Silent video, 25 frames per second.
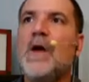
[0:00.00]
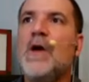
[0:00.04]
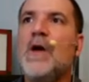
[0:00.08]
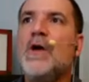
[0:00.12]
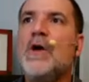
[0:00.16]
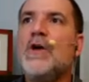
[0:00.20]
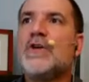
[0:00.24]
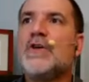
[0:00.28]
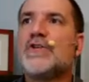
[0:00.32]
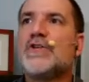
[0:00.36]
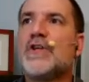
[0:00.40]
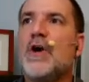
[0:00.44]

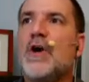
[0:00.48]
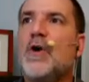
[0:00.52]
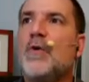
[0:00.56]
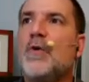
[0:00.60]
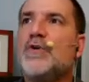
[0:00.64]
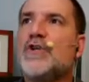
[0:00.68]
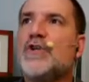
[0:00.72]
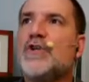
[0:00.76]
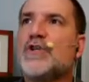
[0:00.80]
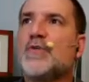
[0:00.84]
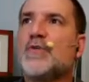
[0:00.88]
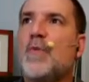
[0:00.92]
So
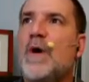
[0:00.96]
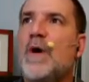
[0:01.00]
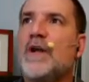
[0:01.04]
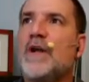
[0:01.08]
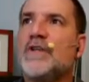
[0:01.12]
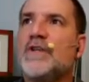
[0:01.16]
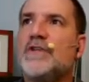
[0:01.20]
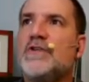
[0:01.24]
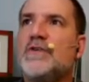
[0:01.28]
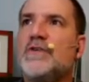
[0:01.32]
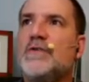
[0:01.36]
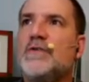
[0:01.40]
just
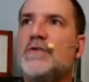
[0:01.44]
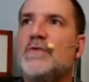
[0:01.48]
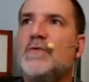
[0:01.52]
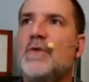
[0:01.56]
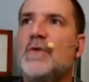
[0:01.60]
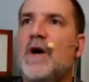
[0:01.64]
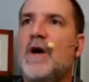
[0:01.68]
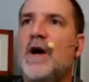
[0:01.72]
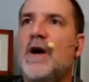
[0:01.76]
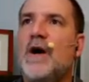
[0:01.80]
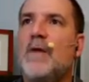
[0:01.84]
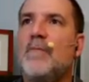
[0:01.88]
want
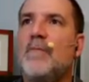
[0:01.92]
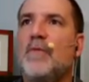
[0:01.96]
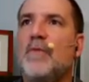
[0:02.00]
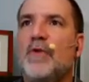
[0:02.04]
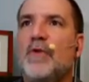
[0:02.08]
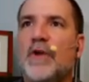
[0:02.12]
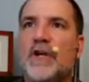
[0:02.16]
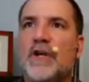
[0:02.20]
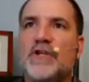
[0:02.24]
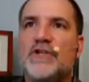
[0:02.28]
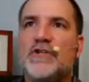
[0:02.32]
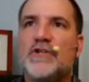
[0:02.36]
to
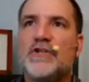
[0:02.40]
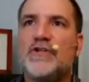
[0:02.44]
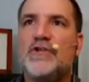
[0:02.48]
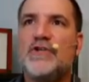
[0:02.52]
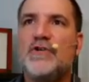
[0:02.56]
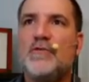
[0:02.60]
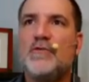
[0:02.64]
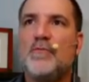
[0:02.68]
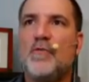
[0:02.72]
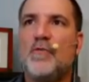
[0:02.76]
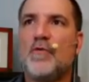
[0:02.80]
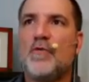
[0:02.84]
look at
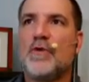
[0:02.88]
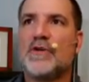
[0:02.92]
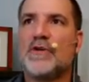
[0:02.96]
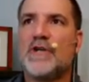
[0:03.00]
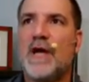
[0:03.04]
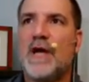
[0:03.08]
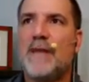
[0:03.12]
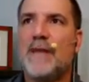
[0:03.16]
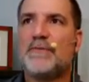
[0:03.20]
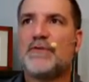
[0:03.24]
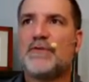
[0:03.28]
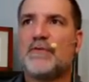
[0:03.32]
two more
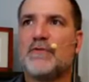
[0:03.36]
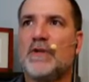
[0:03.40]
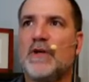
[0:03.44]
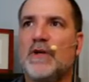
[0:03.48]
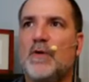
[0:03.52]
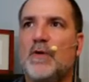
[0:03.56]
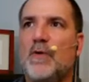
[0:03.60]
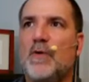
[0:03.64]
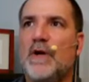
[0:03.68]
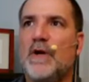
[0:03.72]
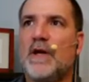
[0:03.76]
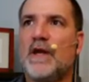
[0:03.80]
types really
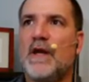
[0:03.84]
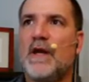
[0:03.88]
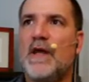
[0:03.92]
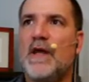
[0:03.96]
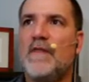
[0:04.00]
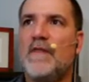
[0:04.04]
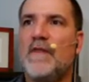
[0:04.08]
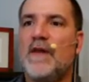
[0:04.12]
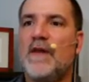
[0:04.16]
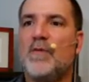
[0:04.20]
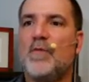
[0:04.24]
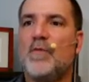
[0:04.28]
quick,
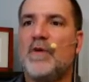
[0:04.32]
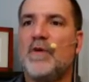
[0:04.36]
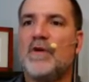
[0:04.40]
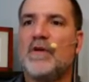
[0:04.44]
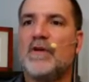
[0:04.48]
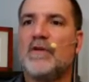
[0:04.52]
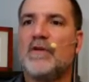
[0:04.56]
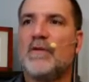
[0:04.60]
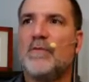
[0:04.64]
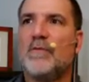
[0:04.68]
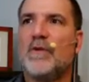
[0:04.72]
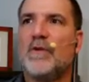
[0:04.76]
and then
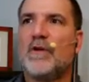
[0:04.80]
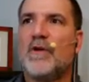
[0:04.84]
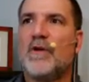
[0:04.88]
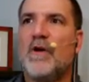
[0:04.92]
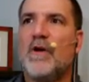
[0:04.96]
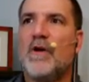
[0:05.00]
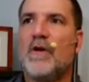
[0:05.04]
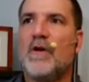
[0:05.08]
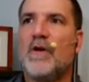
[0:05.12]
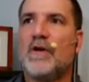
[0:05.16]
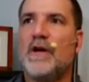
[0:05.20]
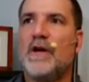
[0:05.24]
we'll
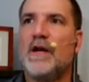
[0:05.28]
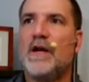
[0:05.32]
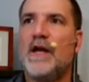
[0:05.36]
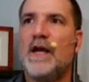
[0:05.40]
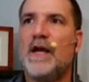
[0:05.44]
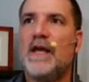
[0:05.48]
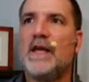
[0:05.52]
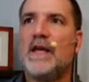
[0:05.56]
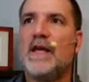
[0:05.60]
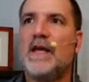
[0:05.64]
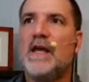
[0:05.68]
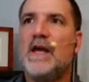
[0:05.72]
call it a
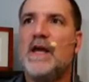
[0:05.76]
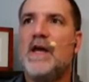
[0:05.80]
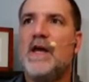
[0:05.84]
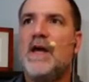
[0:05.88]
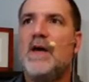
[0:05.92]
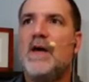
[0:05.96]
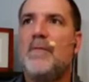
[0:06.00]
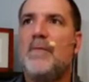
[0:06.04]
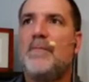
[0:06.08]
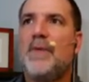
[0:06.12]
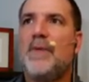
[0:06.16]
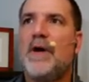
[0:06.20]
night.
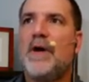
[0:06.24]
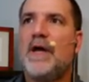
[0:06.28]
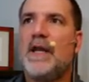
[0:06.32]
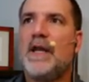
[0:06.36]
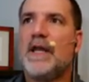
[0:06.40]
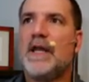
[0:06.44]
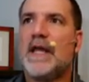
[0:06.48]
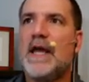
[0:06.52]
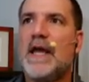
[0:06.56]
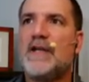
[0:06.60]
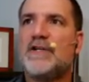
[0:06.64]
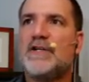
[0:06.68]
But
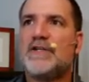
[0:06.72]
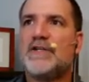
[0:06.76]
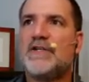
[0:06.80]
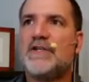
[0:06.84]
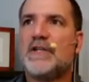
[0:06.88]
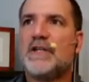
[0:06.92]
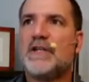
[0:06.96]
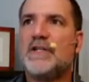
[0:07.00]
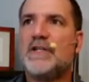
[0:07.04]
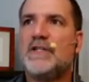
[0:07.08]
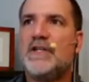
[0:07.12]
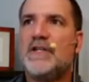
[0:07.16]
again, just
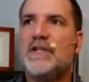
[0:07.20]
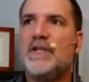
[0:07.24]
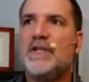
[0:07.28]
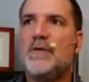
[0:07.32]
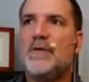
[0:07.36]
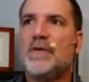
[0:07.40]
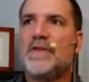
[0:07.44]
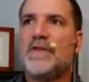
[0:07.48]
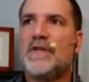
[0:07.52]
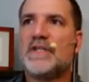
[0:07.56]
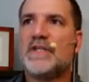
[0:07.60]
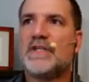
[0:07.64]
to continue
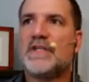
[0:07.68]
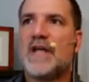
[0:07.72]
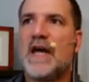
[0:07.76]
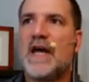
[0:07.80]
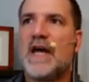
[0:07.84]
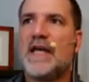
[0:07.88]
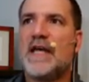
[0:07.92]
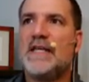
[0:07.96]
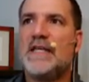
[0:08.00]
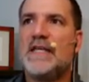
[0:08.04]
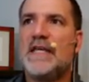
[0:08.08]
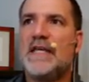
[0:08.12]
with this
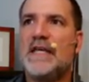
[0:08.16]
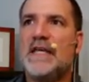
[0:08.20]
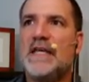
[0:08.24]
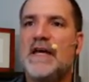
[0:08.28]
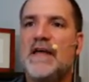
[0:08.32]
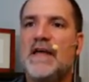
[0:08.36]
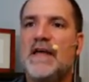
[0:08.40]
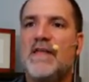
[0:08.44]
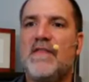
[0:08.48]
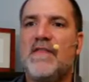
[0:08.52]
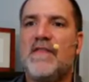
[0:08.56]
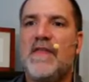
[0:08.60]

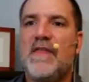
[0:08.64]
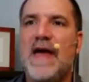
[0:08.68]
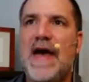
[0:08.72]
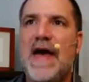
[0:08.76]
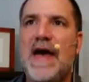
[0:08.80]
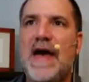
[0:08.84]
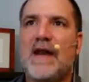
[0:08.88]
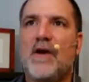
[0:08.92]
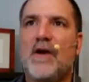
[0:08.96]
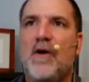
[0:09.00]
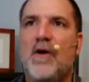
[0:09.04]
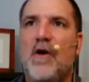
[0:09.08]
idea
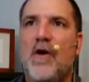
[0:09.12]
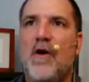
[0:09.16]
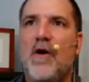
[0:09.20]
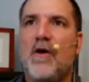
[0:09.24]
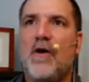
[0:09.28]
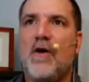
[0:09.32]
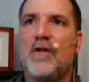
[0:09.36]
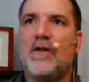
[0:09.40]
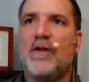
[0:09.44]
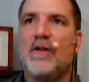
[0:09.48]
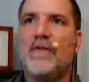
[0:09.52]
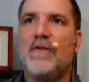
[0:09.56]
that
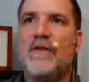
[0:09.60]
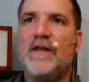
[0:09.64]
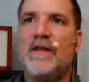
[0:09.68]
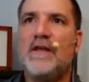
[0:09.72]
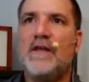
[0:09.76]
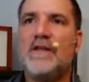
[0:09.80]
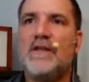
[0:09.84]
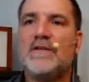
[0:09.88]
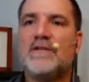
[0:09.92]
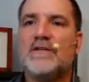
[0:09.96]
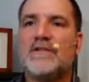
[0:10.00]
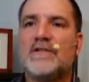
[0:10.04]
all of
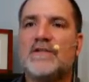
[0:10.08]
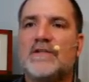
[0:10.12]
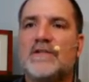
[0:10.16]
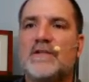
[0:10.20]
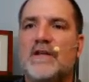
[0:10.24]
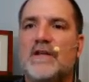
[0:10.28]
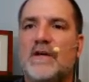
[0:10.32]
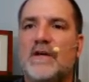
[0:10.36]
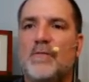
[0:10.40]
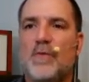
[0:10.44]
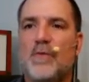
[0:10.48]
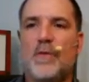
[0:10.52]
these,
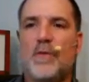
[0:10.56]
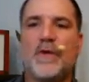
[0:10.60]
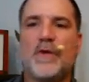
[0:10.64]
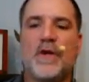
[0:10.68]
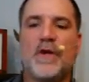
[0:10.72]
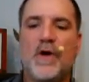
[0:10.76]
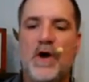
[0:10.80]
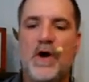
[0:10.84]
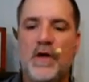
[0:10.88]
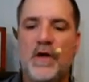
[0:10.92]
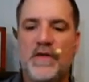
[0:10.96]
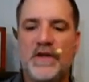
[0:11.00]
what we
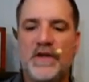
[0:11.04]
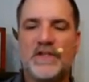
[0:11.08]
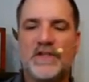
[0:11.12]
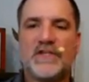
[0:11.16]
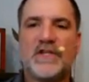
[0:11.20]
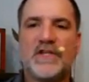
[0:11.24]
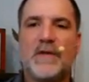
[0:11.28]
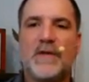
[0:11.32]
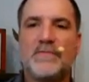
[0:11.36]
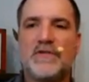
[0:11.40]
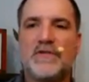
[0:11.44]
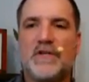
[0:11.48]
call the
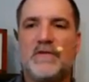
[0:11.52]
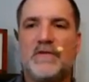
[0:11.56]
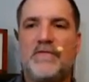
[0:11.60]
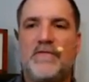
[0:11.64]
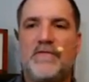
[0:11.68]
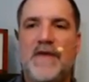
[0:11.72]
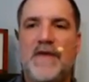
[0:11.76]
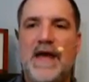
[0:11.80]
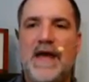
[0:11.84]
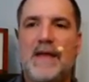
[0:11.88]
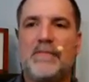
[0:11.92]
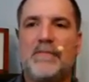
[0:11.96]
assumption
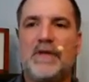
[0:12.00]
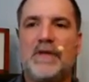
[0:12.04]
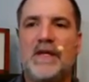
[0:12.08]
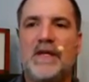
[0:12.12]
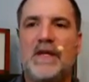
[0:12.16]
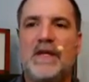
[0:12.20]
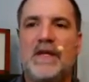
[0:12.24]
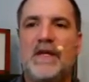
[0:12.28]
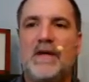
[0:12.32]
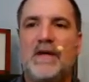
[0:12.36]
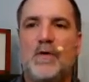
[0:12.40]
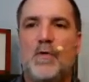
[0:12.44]

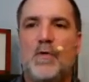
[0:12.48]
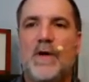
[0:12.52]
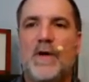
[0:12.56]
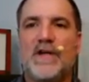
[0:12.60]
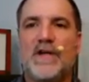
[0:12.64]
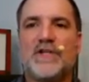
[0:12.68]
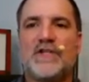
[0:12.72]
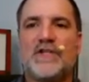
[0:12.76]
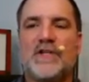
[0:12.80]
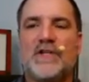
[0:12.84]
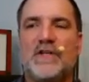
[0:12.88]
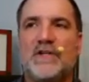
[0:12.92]
family
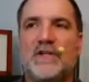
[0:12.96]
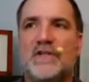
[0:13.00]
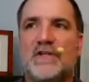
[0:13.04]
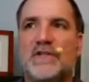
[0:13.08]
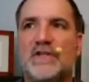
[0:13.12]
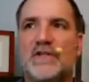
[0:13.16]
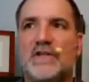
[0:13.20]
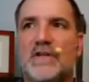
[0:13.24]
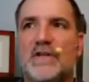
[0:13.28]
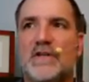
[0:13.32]
questions.